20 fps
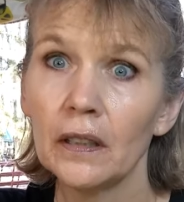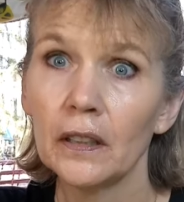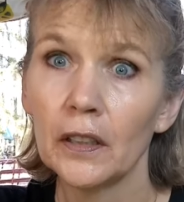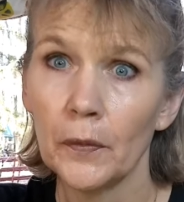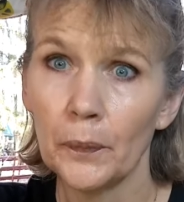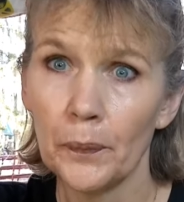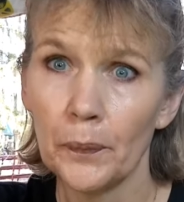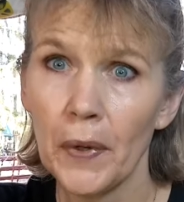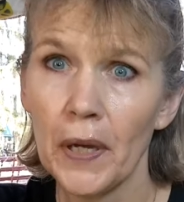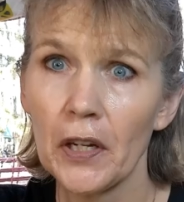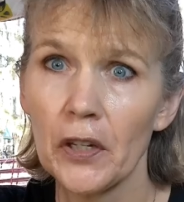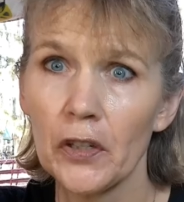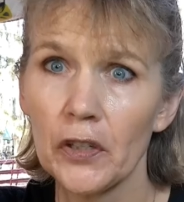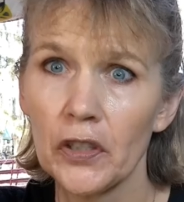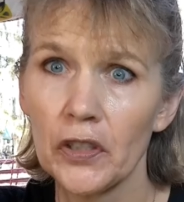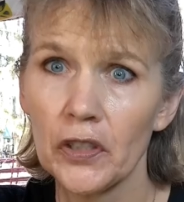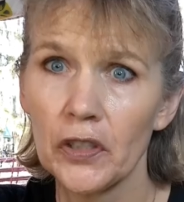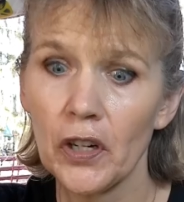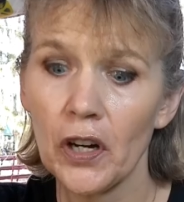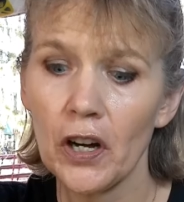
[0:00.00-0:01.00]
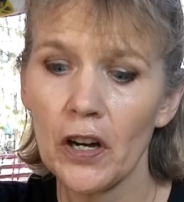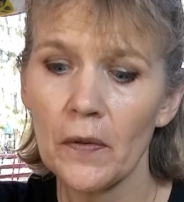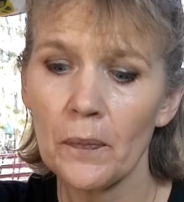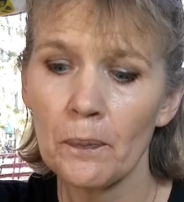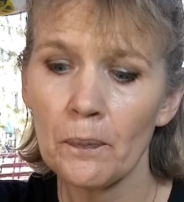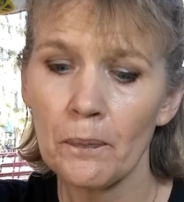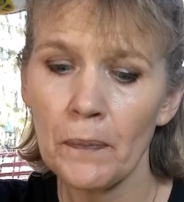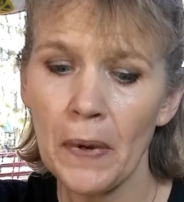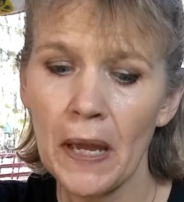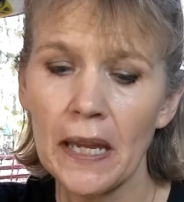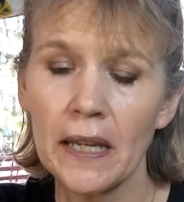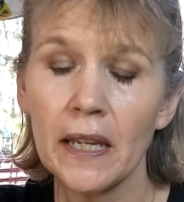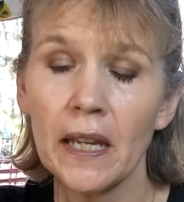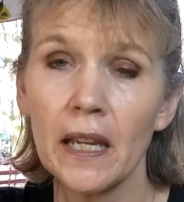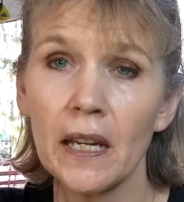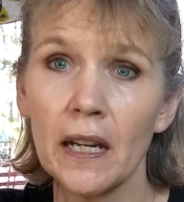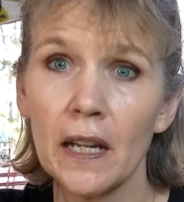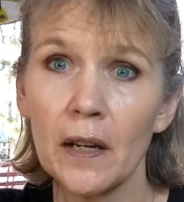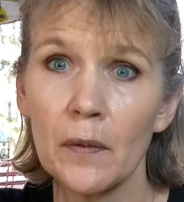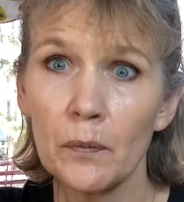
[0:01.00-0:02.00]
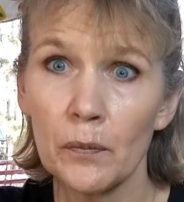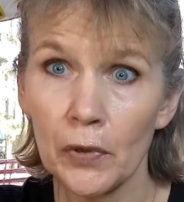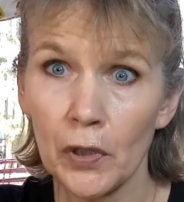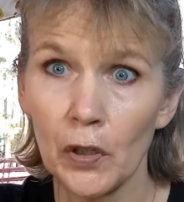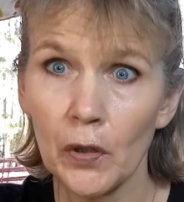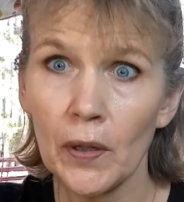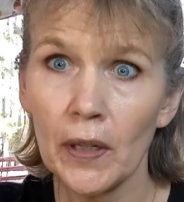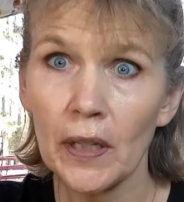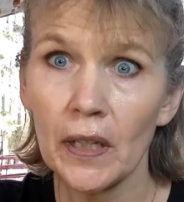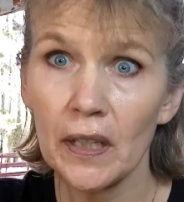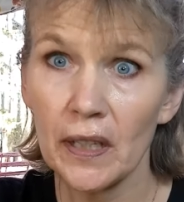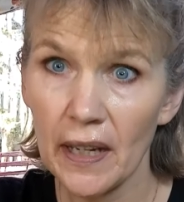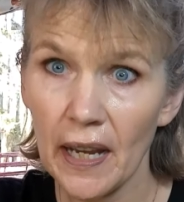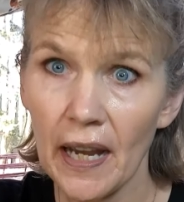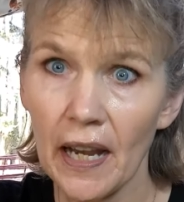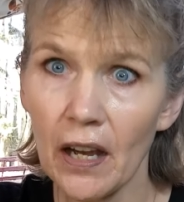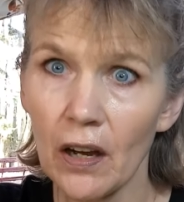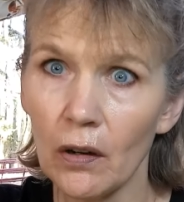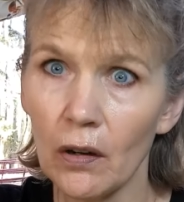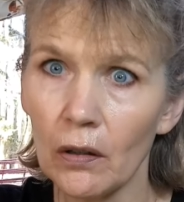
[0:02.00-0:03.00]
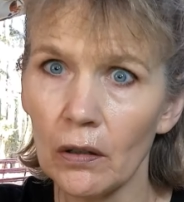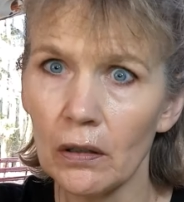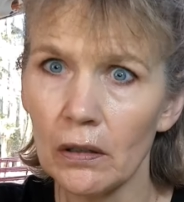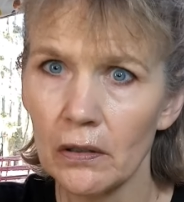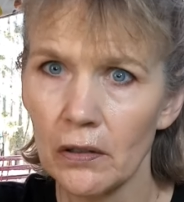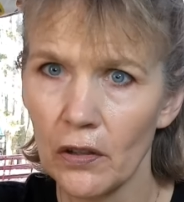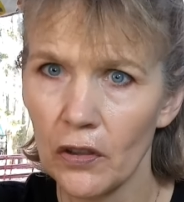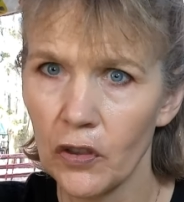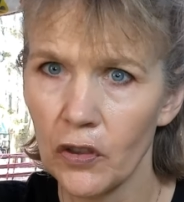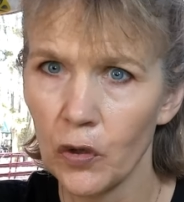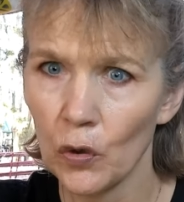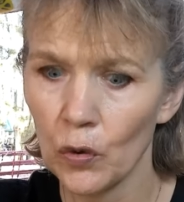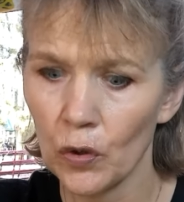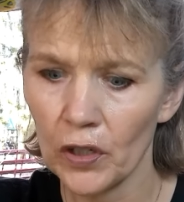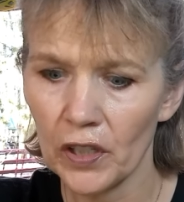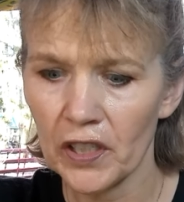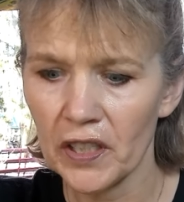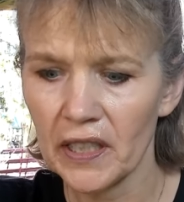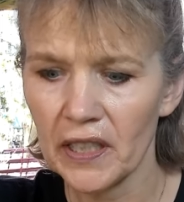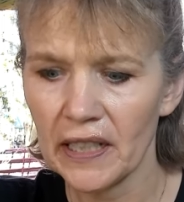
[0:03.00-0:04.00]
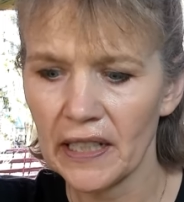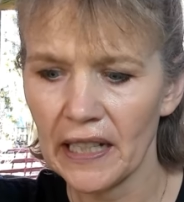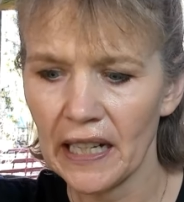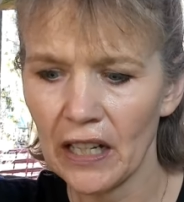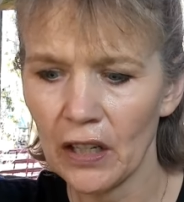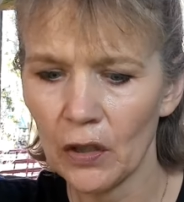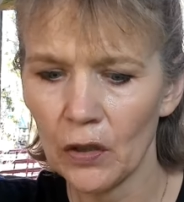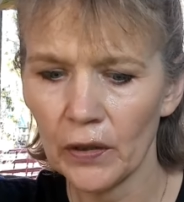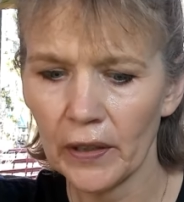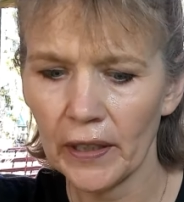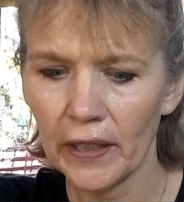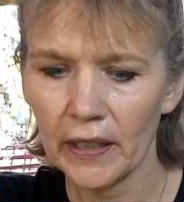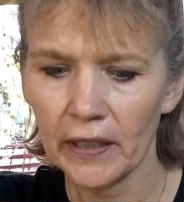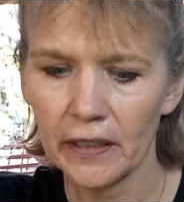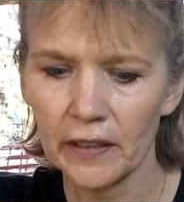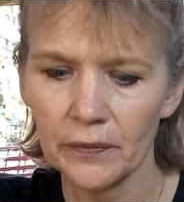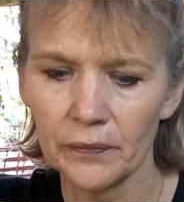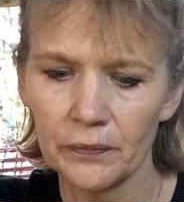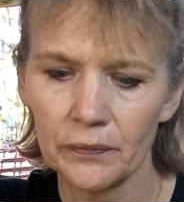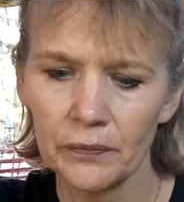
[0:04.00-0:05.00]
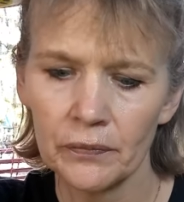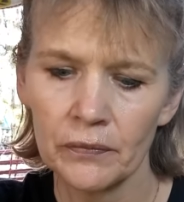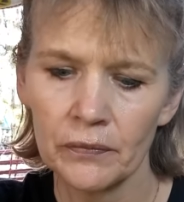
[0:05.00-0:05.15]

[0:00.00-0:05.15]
"You better start baking and brewing now," Thor scowled at him.